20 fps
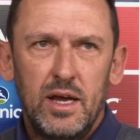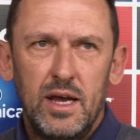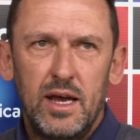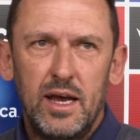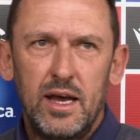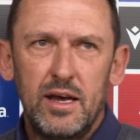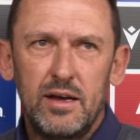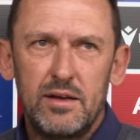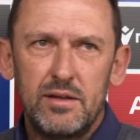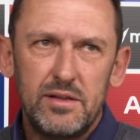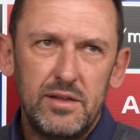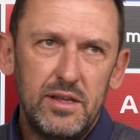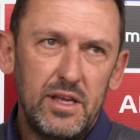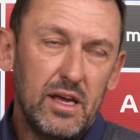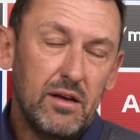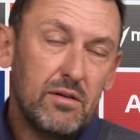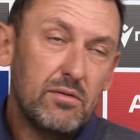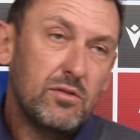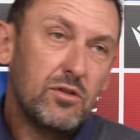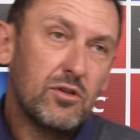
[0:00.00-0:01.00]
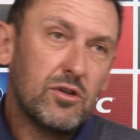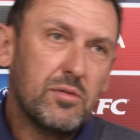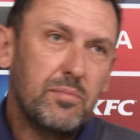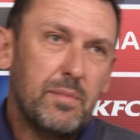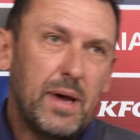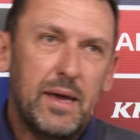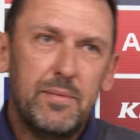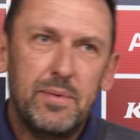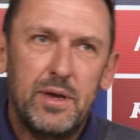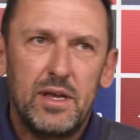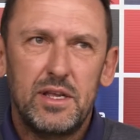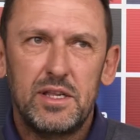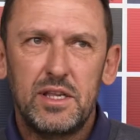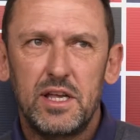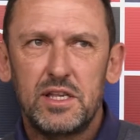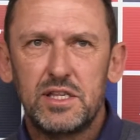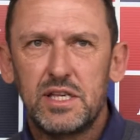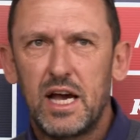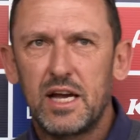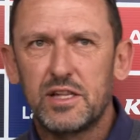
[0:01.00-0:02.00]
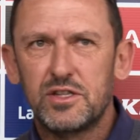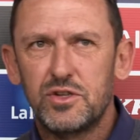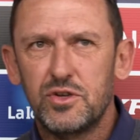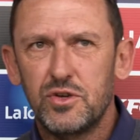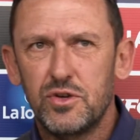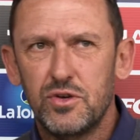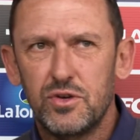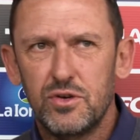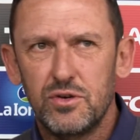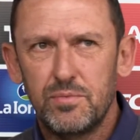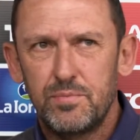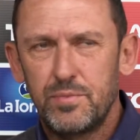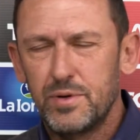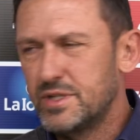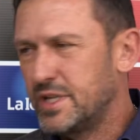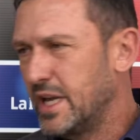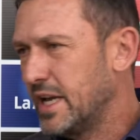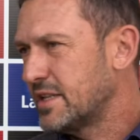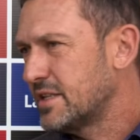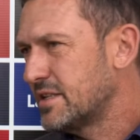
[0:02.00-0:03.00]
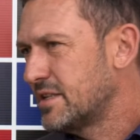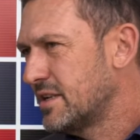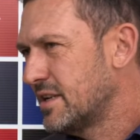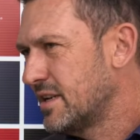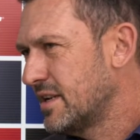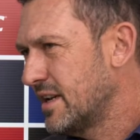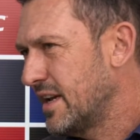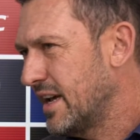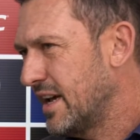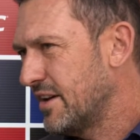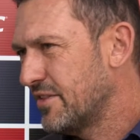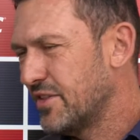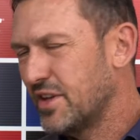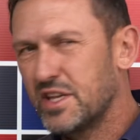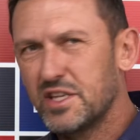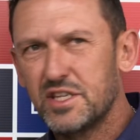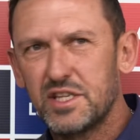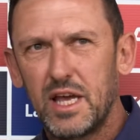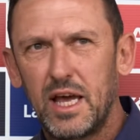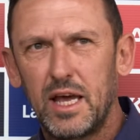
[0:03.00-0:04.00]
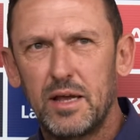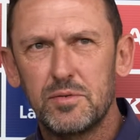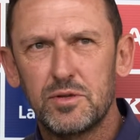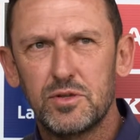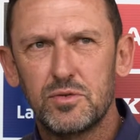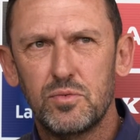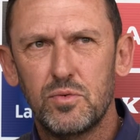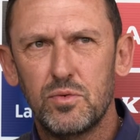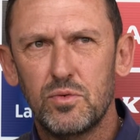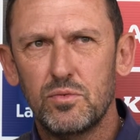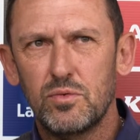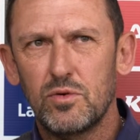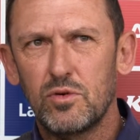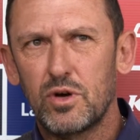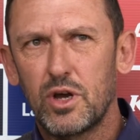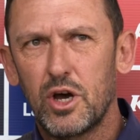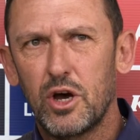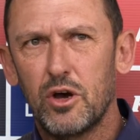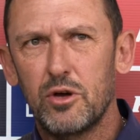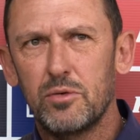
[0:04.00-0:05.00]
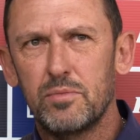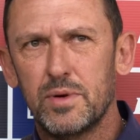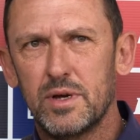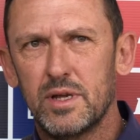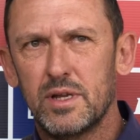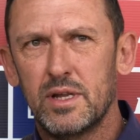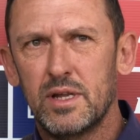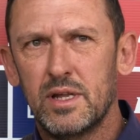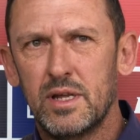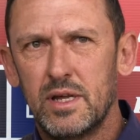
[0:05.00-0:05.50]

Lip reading: Look, maybe it's hard to predict how these games will go, but